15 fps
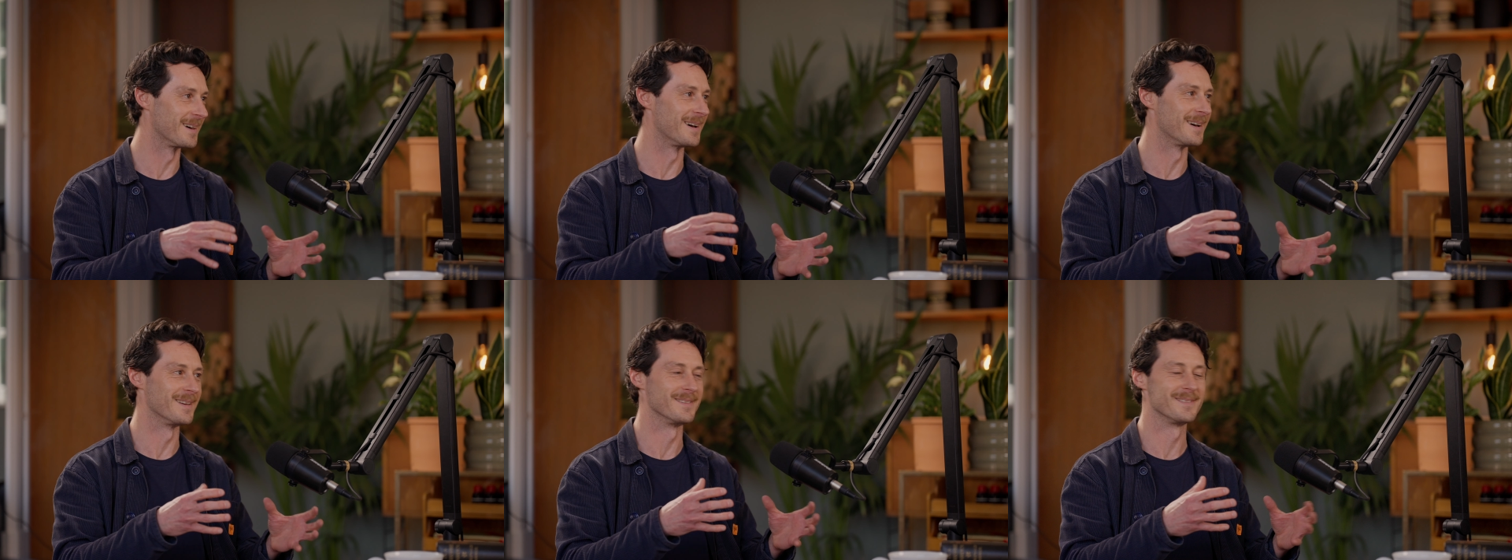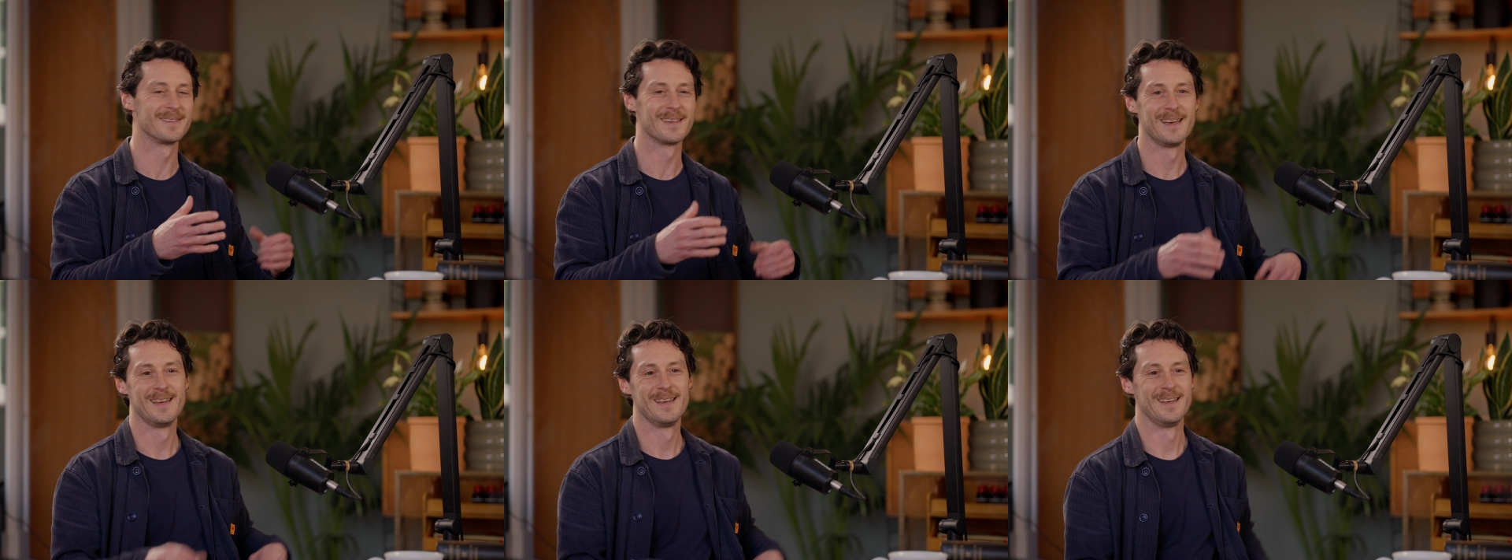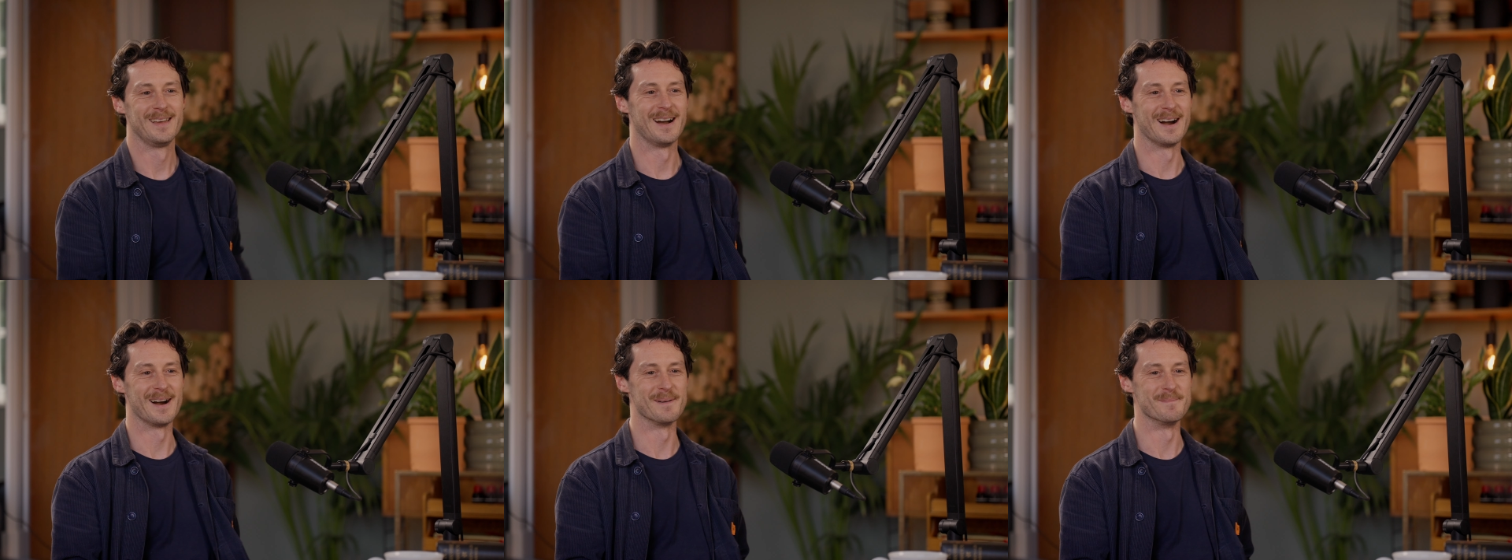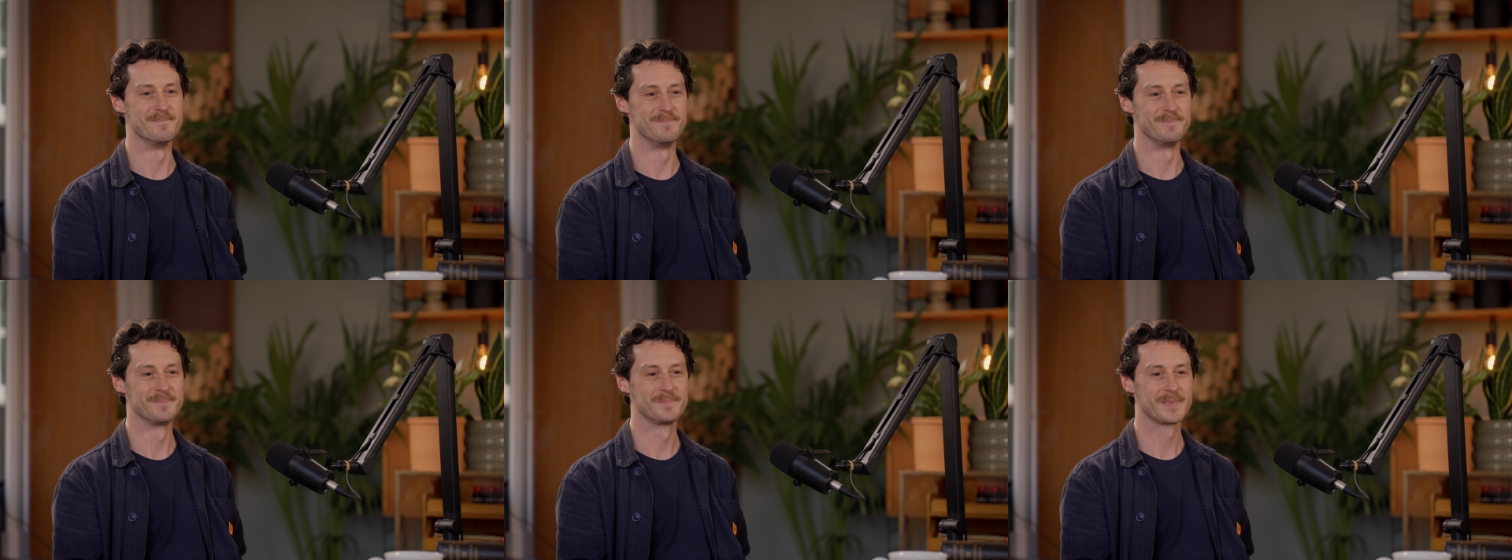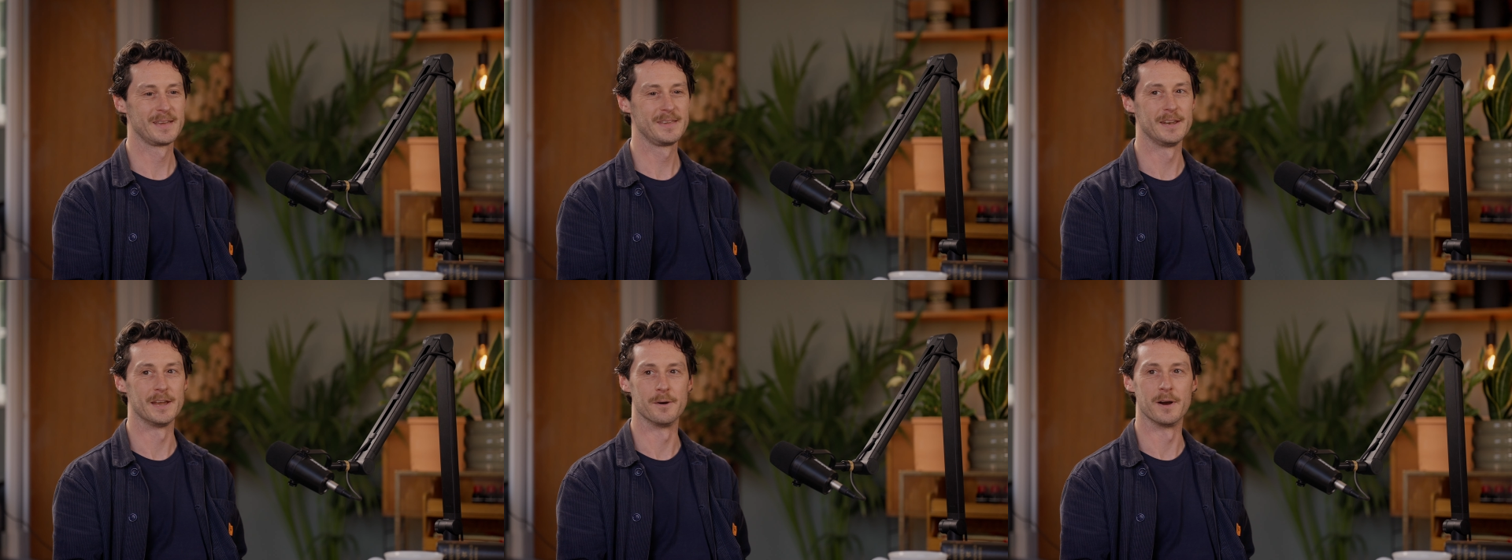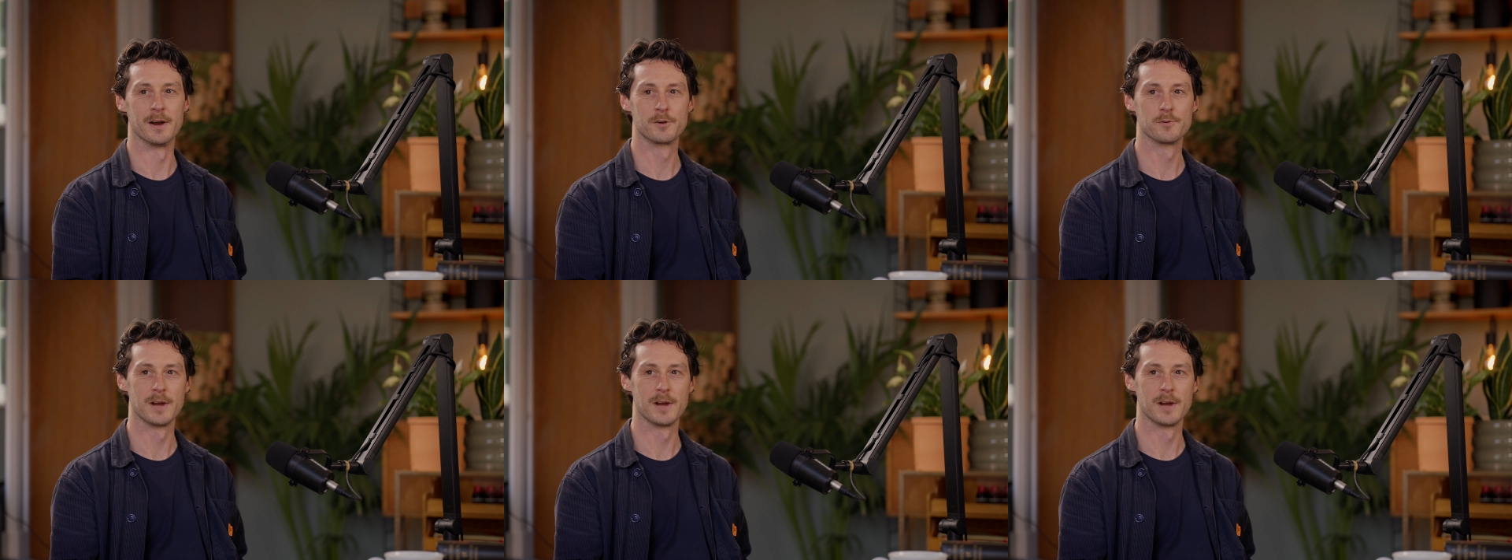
There's a